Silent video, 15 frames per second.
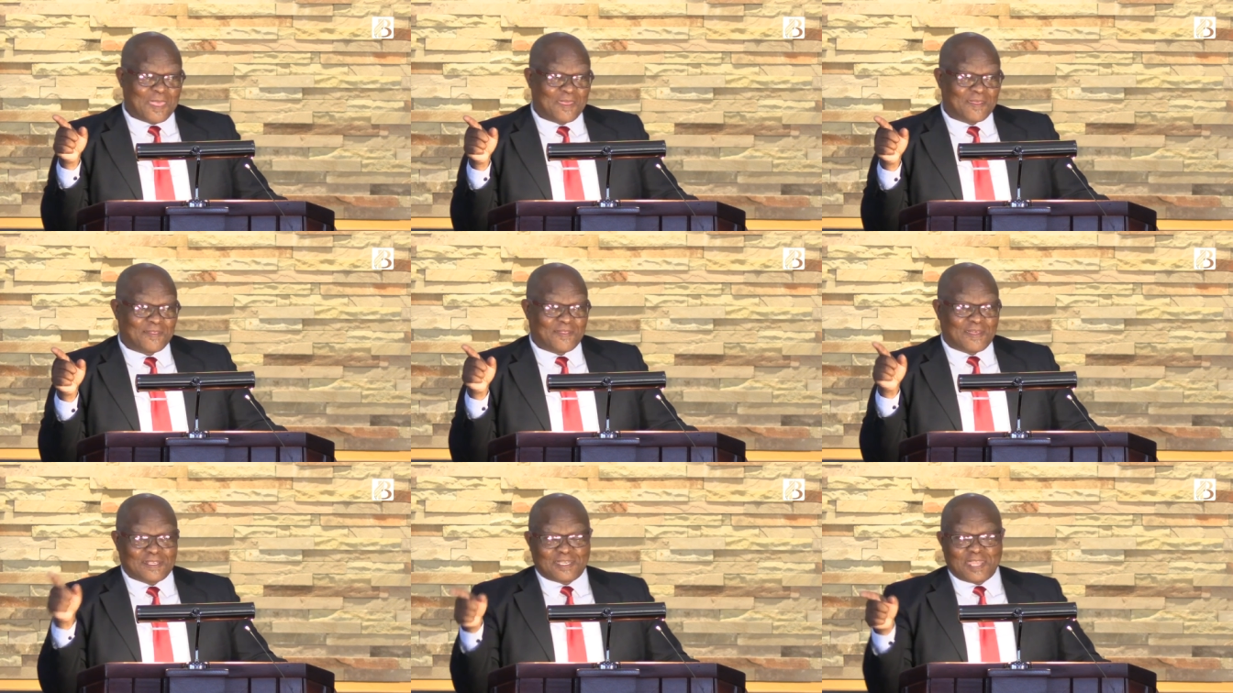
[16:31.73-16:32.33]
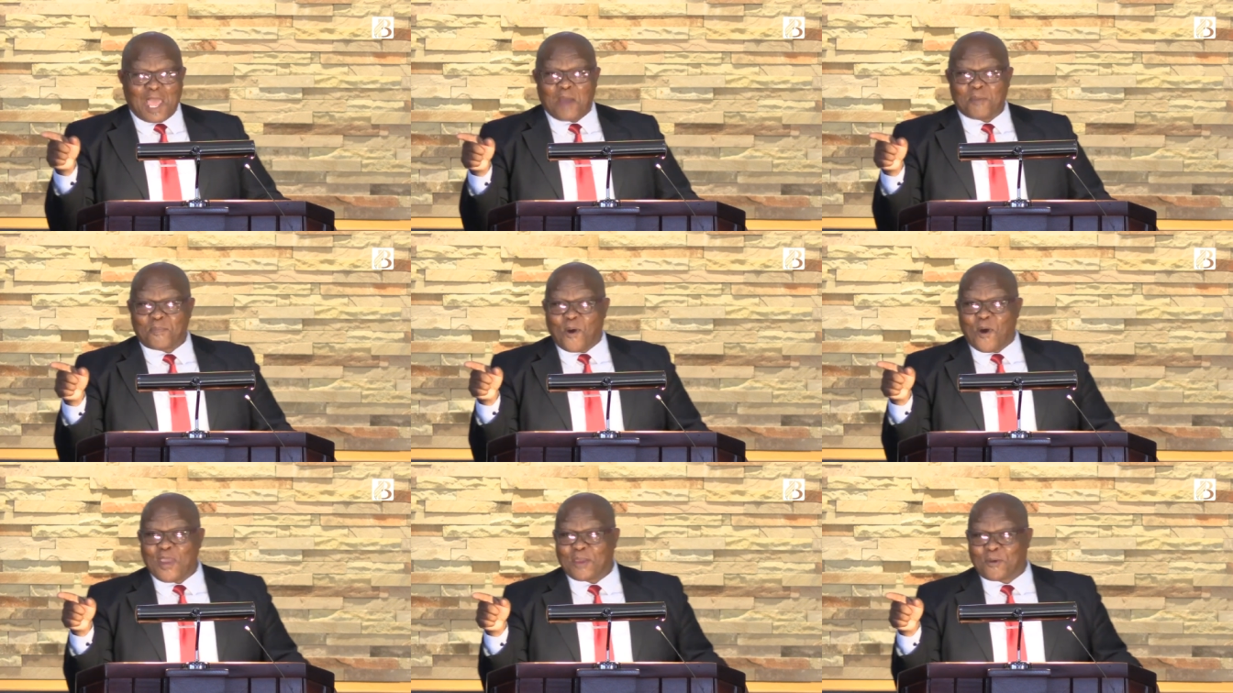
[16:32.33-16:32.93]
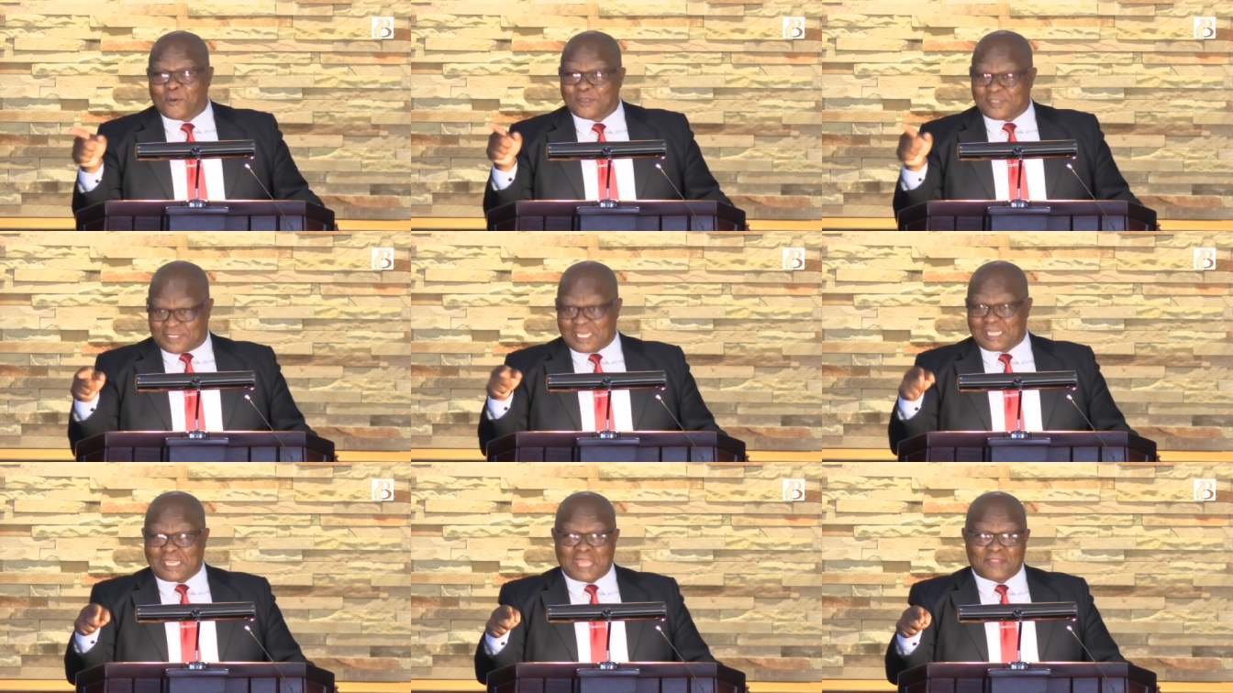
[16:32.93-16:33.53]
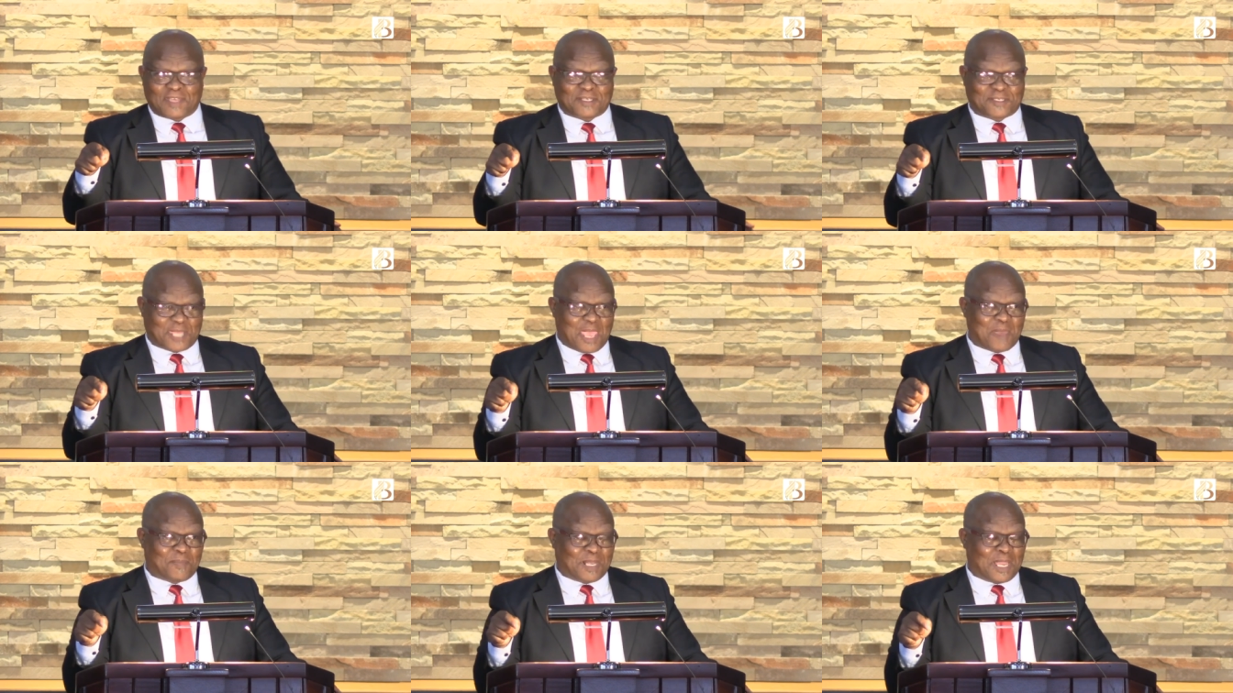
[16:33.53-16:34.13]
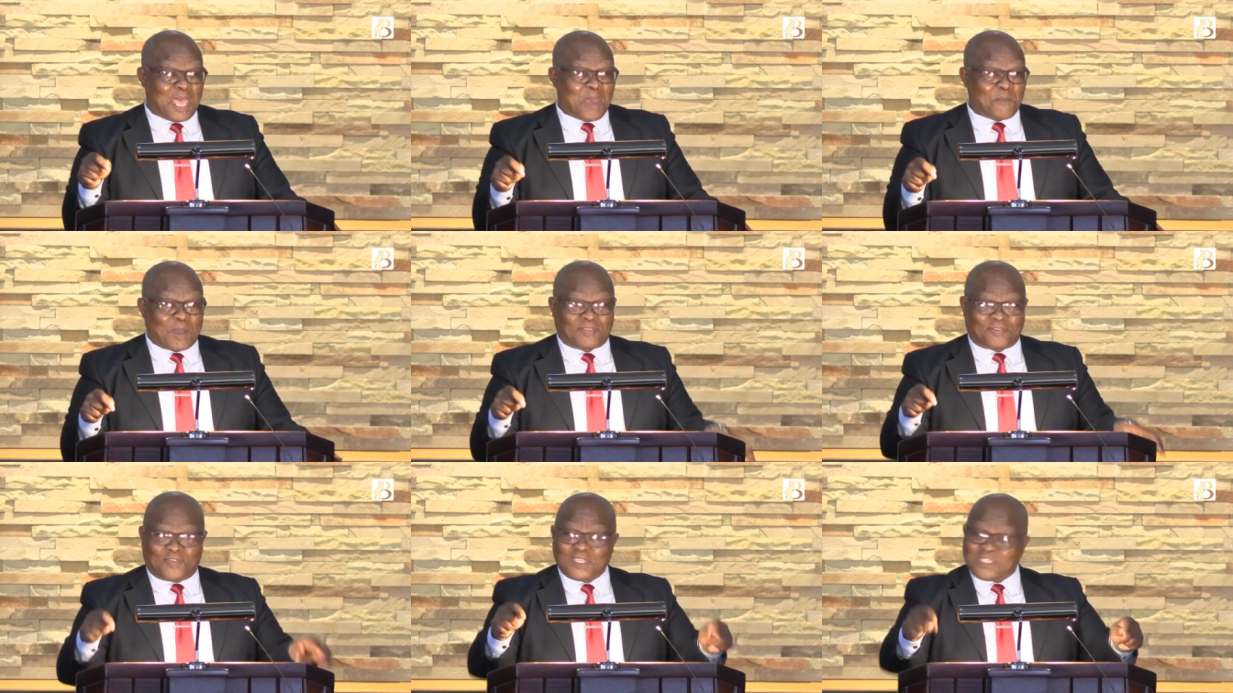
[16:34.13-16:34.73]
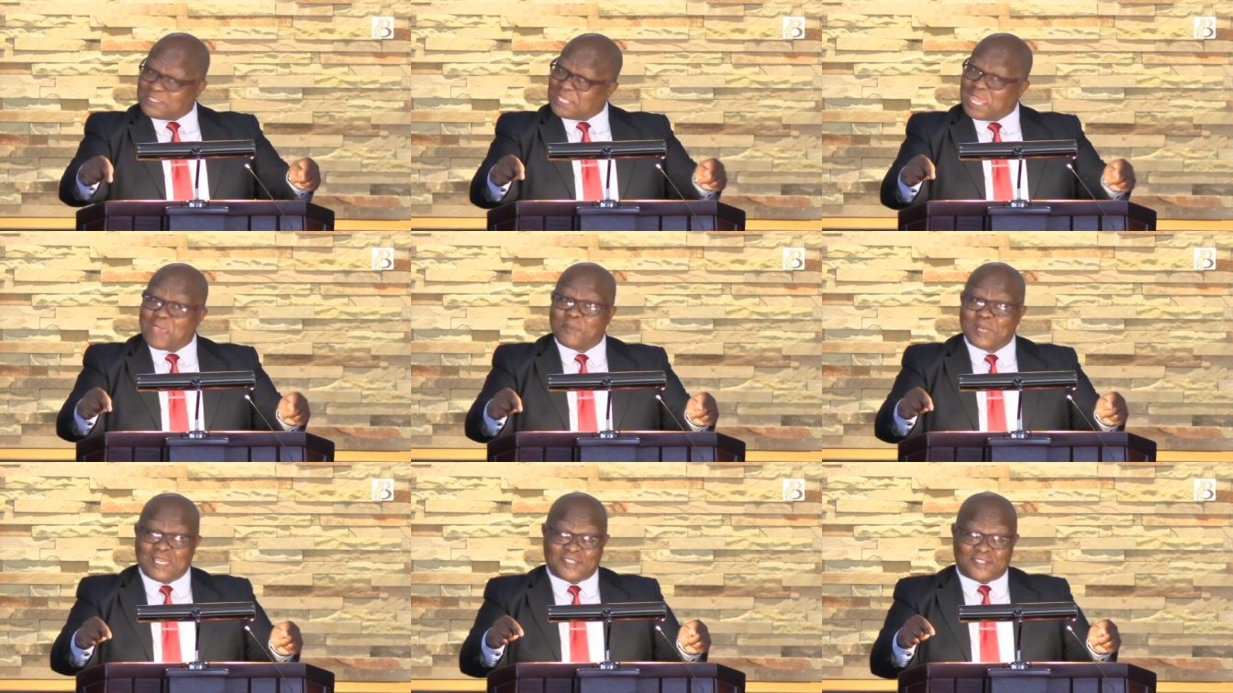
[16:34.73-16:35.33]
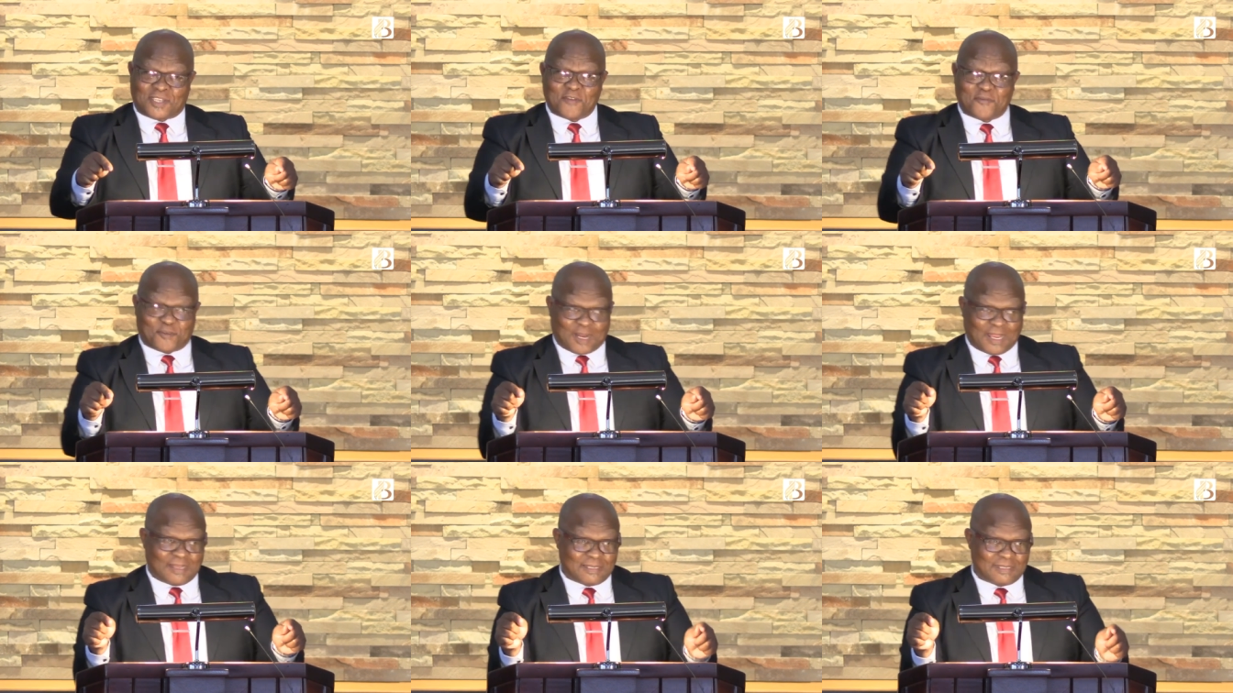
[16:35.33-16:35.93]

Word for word: That young boy could sit at the table, but this table is different.